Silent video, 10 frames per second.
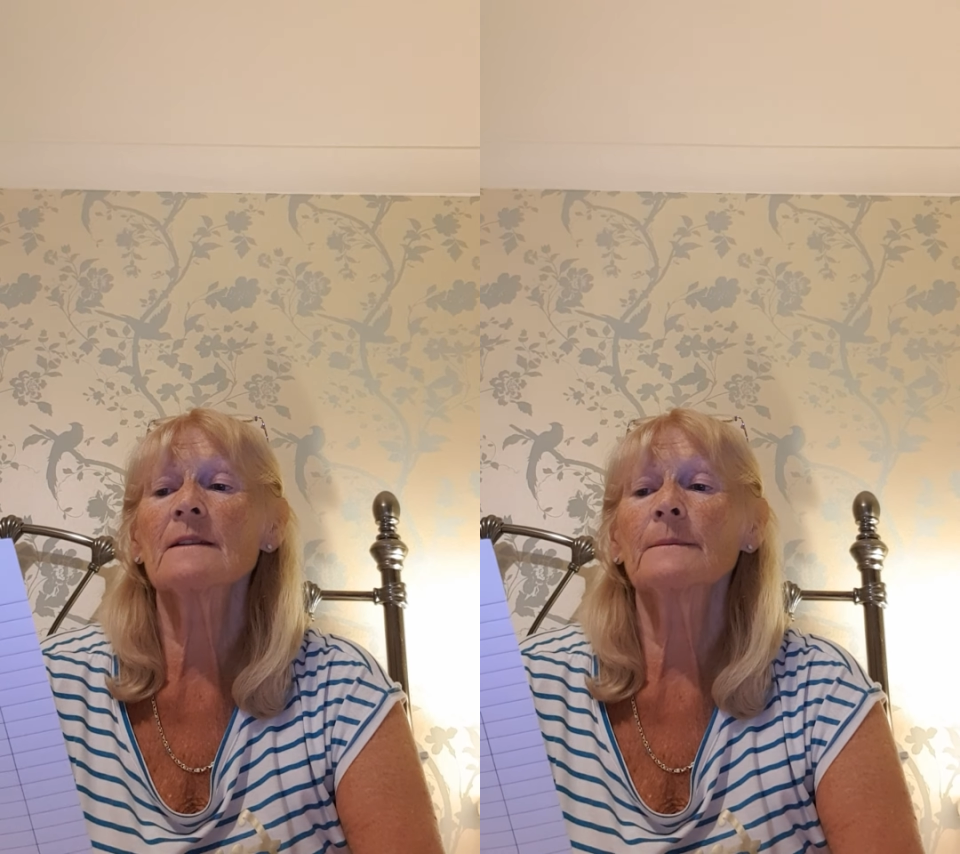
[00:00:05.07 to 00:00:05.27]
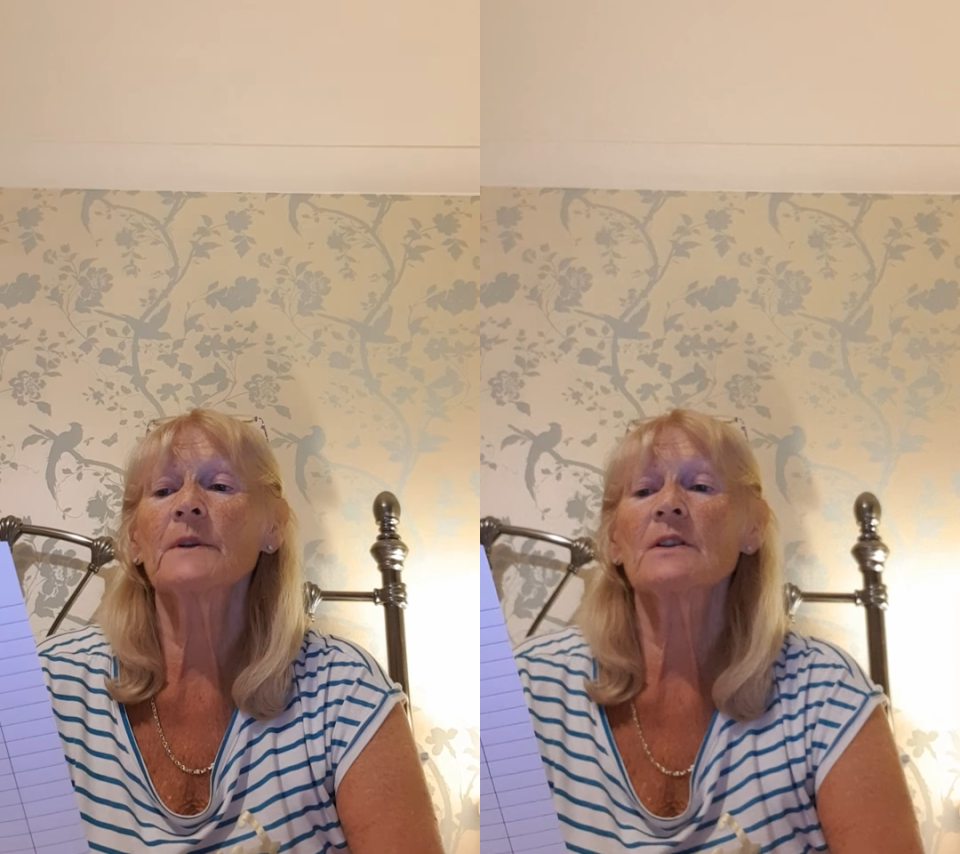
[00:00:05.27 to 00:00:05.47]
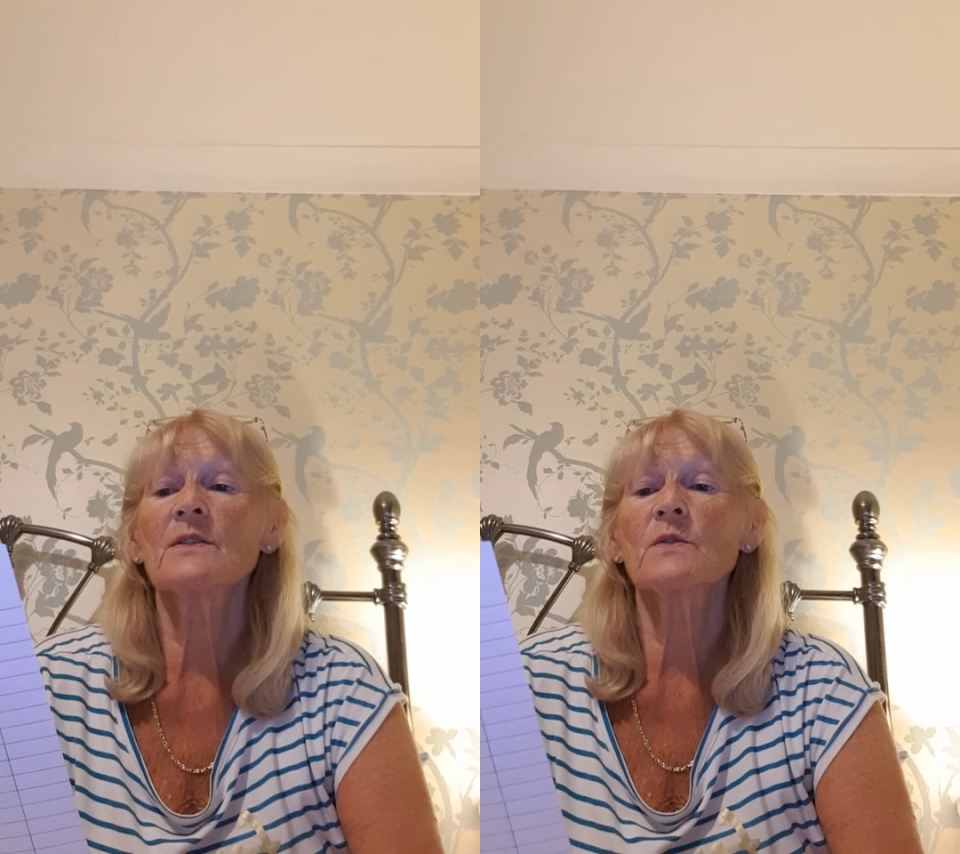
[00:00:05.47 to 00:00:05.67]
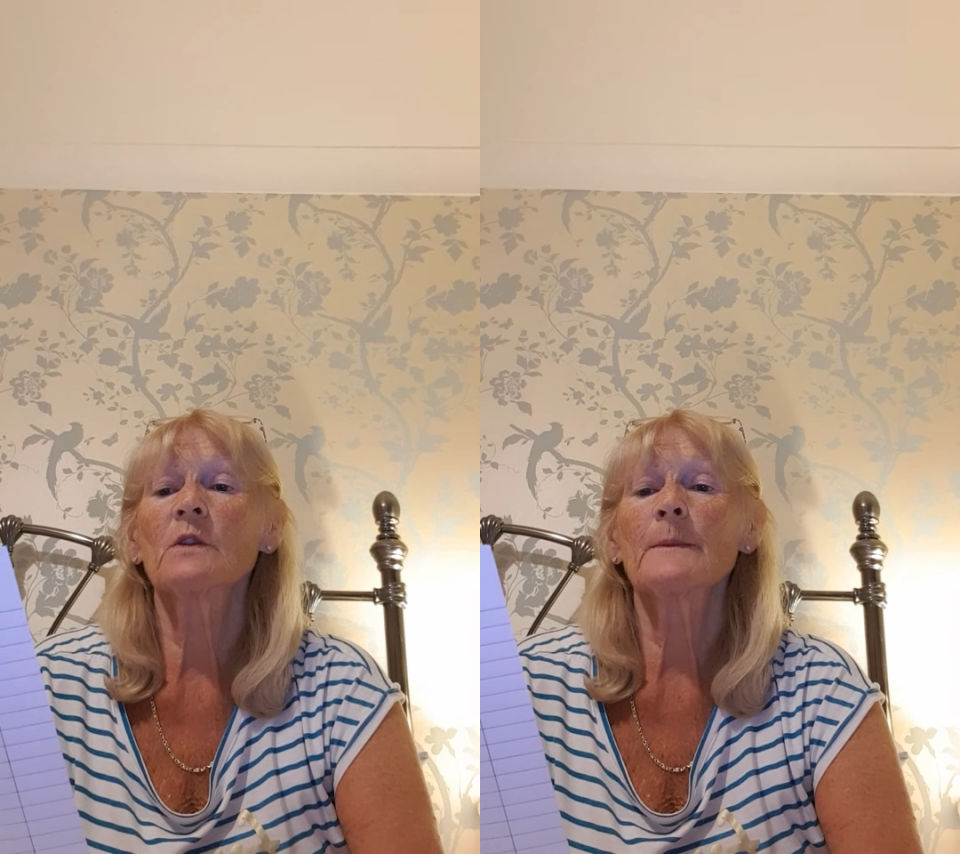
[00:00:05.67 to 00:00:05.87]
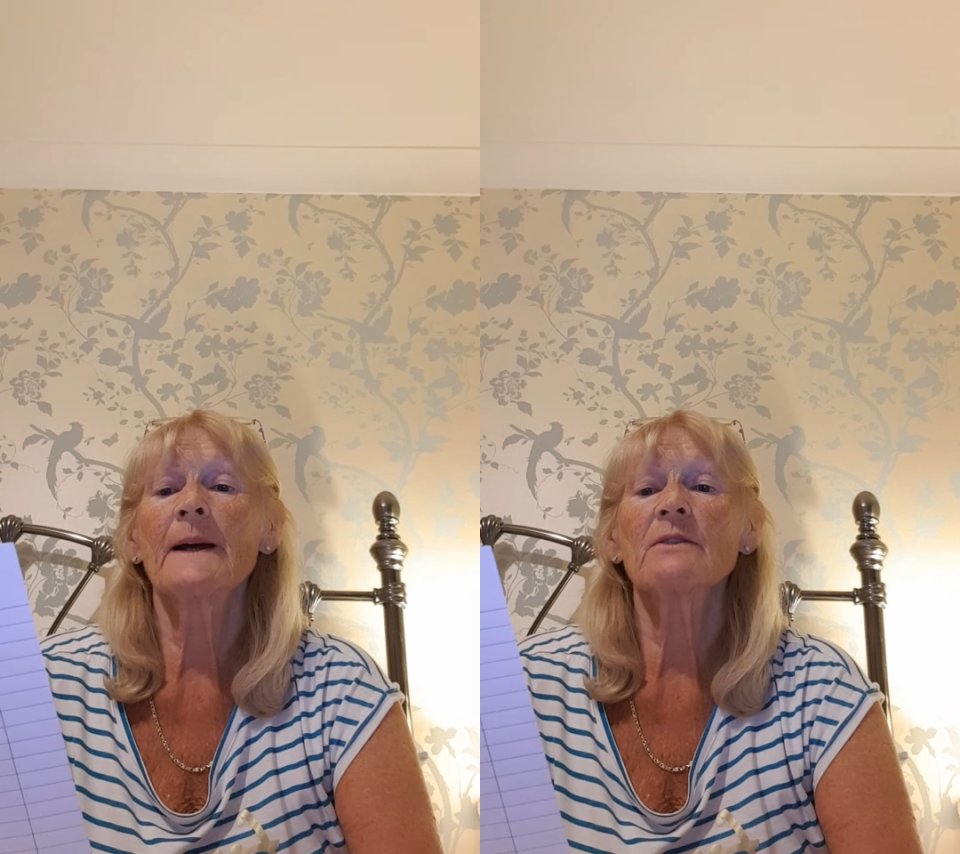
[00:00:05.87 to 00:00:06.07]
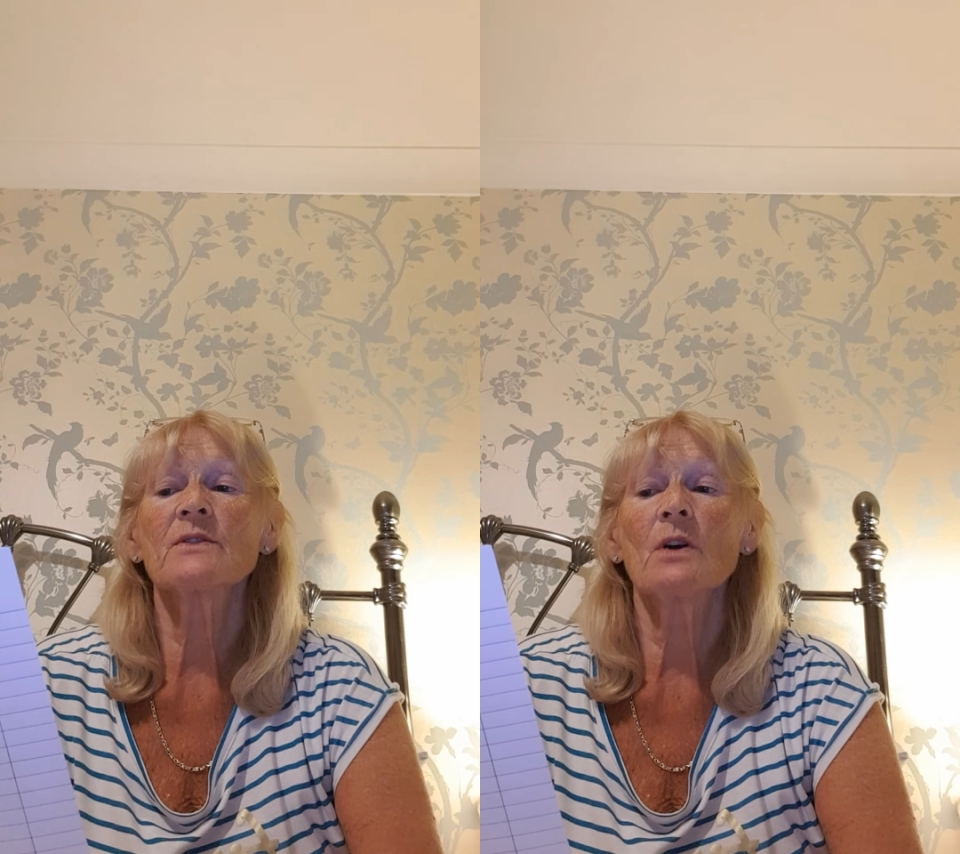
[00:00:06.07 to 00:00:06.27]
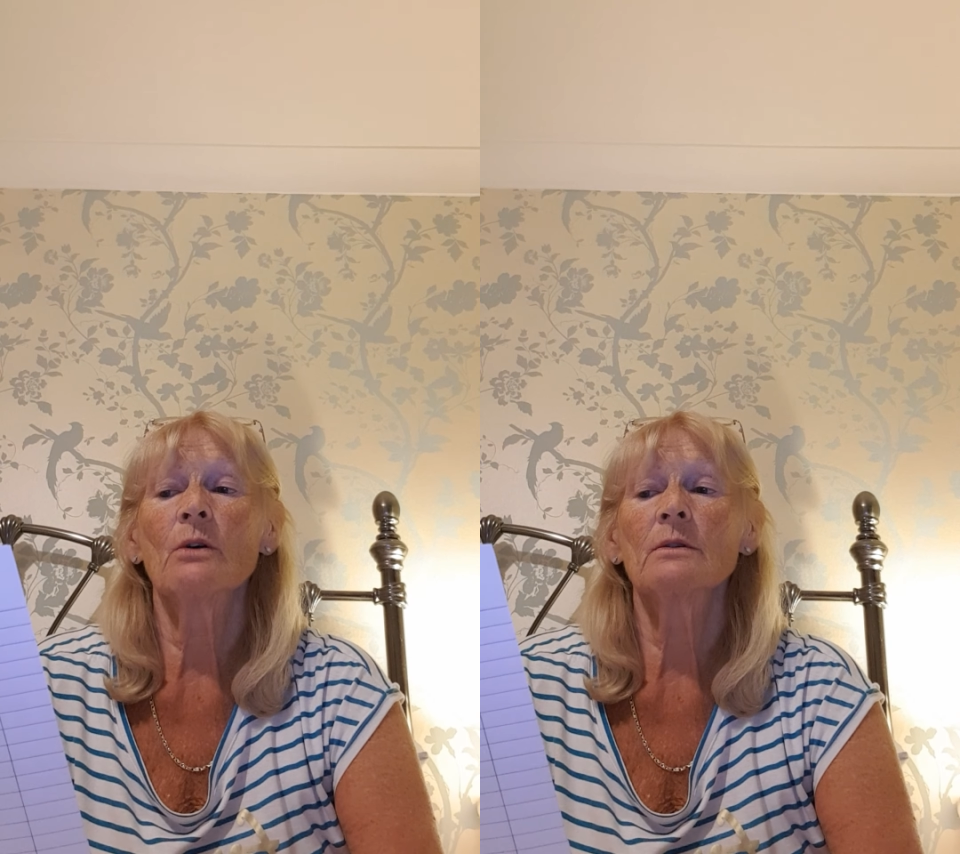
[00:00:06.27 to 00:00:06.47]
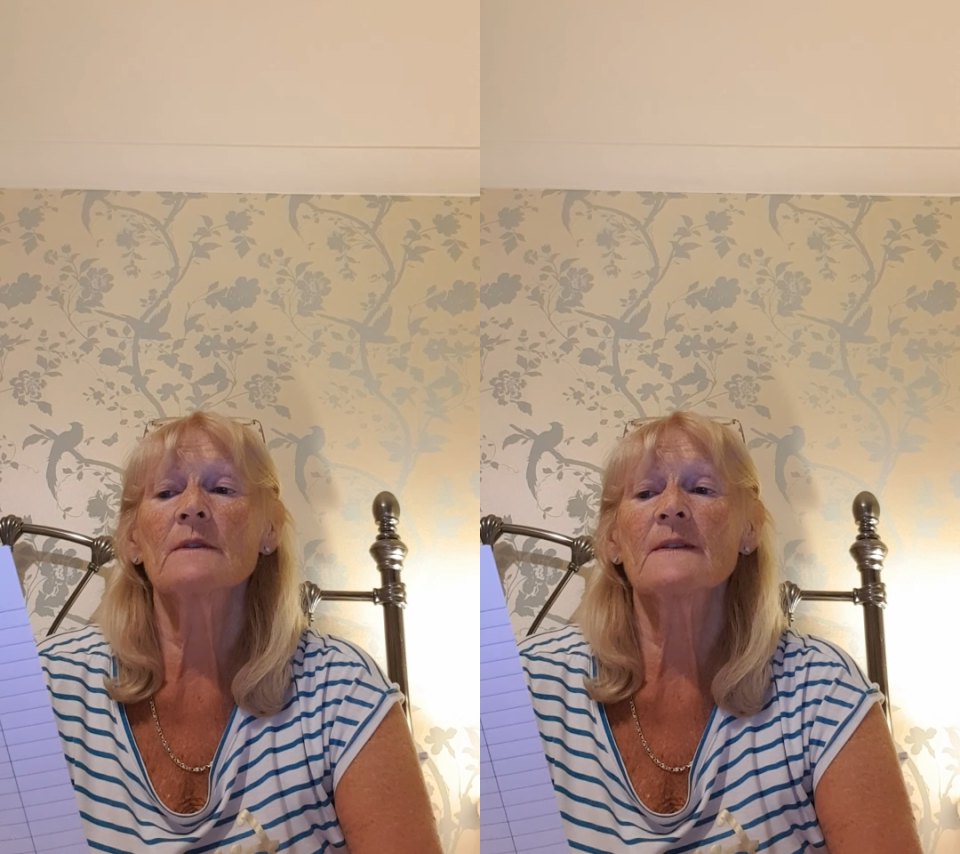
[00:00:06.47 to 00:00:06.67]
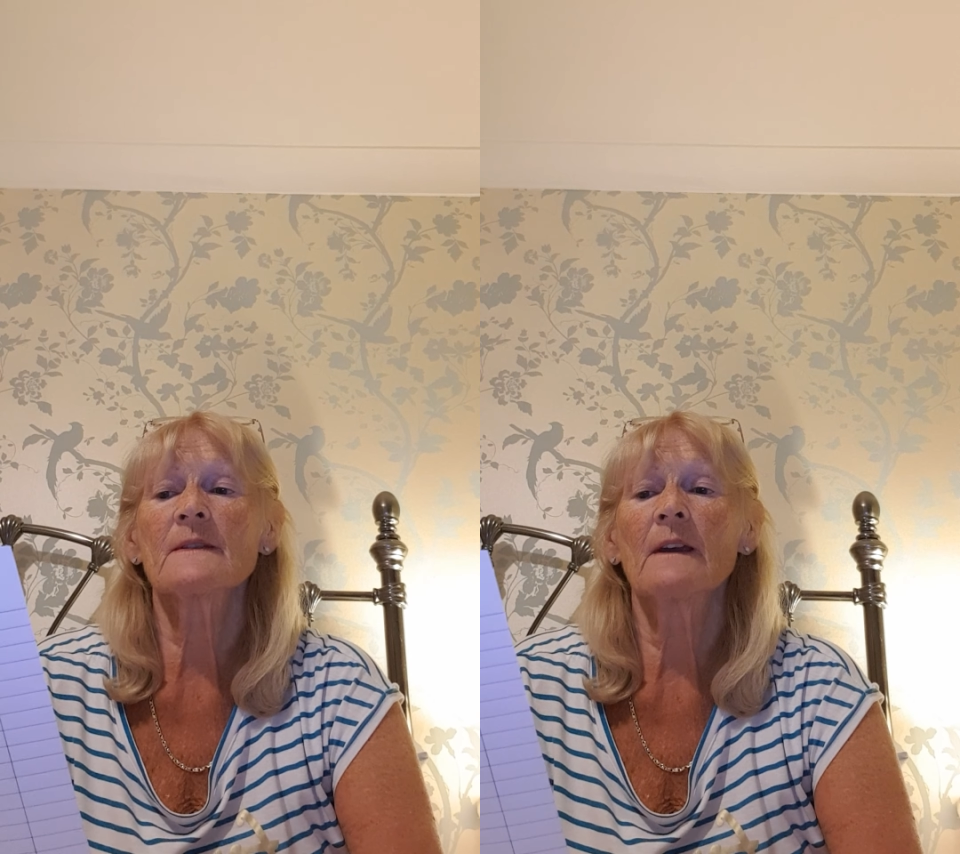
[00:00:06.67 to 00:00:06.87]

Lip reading: I'm going to talk about dolls